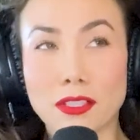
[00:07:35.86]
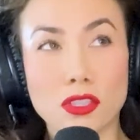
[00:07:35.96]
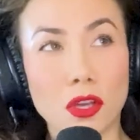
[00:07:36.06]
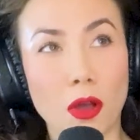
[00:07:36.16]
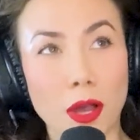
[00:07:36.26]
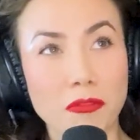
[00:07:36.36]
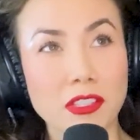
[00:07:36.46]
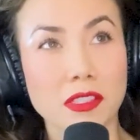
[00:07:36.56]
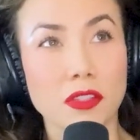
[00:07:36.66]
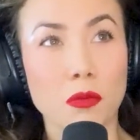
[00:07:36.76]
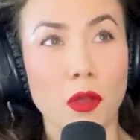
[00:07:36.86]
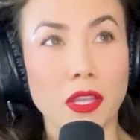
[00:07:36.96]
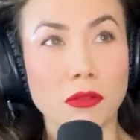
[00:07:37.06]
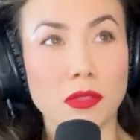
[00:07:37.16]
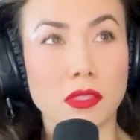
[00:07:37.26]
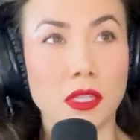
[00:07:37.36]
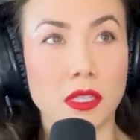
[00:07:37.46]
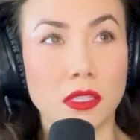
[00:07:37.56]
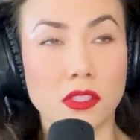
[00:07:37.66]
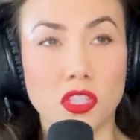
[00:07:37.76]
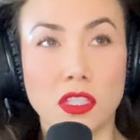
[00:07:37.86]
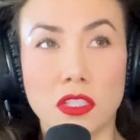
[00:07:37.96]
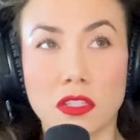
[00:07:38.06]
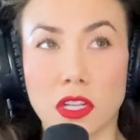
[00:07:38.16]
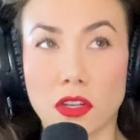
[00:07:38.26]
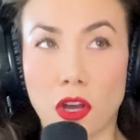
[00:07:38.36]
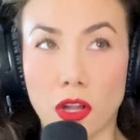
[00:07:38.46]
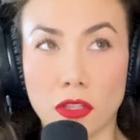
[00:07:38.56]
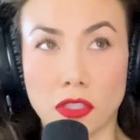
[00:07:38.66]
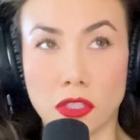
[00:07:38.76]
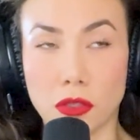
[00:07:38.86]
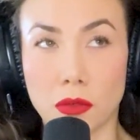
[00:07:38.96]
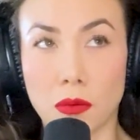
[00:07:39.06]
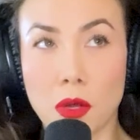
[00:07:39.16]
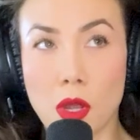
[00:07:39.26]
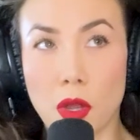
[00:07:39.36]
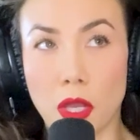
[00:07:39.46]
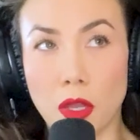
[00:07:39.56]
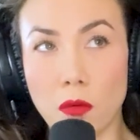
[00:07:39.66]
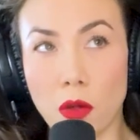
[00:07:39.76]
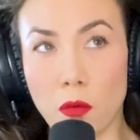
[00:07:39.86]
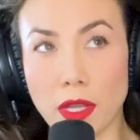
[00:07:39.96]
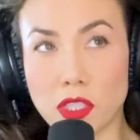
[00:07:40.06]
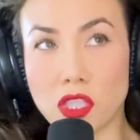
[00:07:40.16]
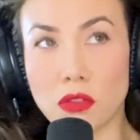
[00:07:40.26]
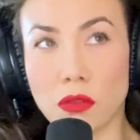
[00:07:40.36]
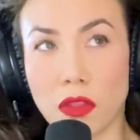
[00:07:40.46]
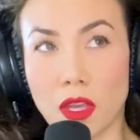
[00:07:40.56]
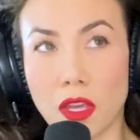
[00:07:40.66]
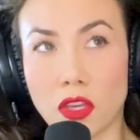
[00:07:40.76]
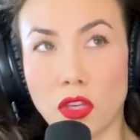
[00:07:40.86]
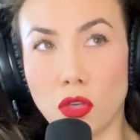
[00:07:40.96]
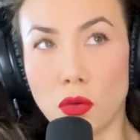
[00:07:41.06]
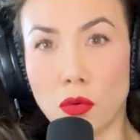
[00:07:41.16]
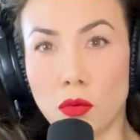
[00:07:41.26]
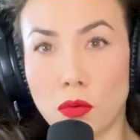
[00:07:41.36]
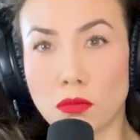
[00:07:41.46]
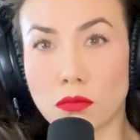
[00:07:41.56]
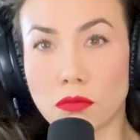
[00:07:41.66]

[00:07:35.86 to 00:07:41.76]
and so obviously the way you see it is she didn't acknowledge you. Yes. In what ways do you think you